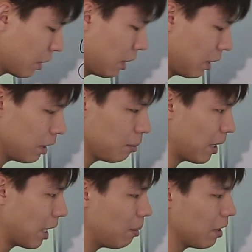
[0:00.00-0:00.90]
And
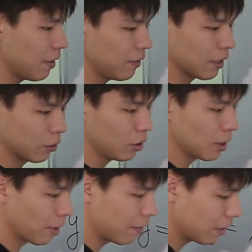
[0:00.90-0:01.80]
here is a
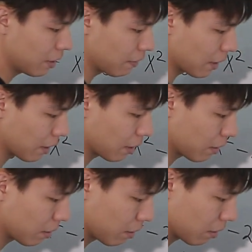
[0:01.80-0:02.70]
parabola with branches
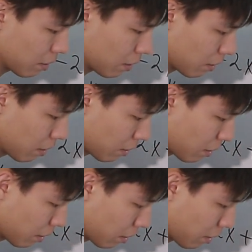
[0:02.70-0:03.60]
directed upwards.
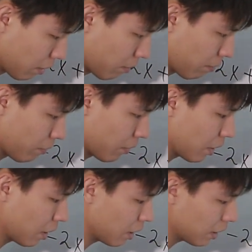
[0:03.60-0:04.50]

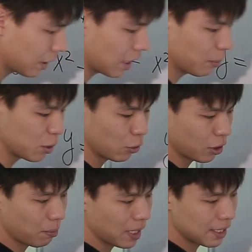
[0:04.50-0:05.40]
Then we look at
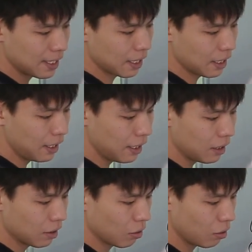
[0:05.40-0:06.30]
the y-axis
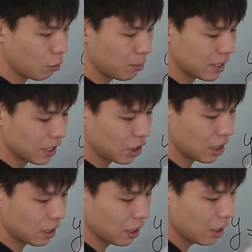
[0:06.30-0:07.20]
range of values.
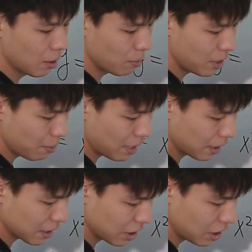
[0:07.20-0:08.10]
We have the minimum
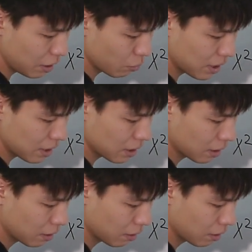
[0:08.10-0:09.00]
value at the
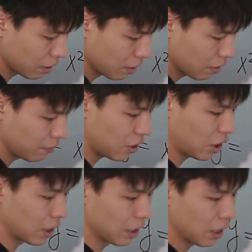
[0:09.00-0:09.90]
vertex,
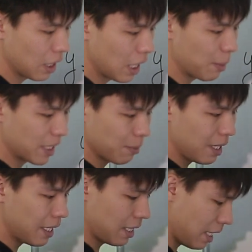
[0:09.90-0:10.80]
and the maximum
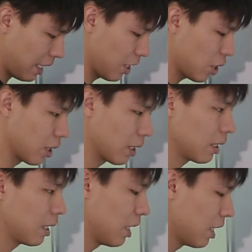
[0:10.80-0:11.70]
value is not
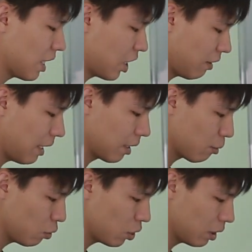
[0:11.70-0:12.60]
limited.
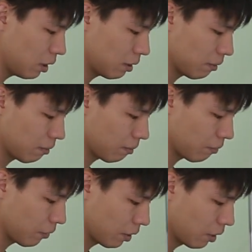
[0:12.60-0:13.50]
So in this case, the
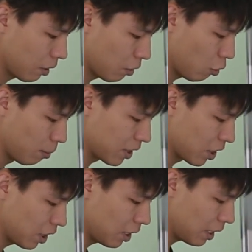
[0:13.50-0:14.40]
range of values e
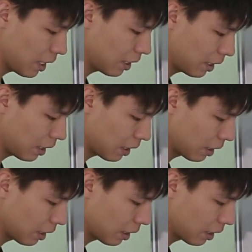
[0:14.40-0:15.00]
from y is,